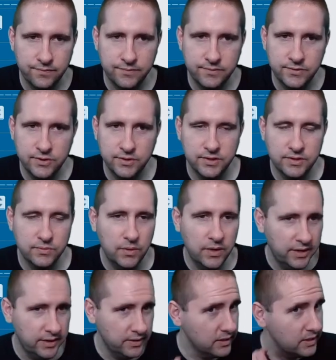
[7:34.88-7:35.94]
So this
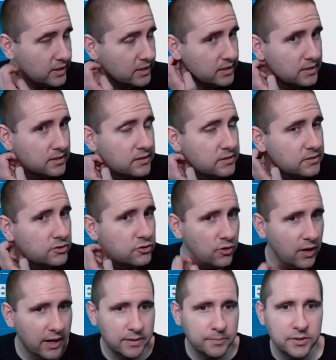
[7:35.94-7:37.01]
one is
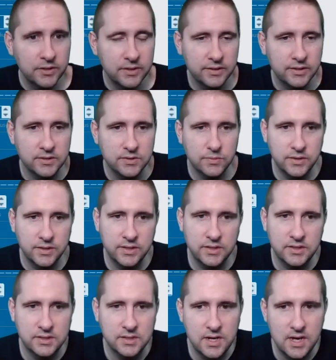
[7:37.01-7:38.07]
draggable and this one
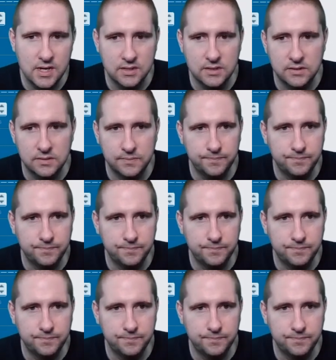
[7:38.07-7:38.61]
is not.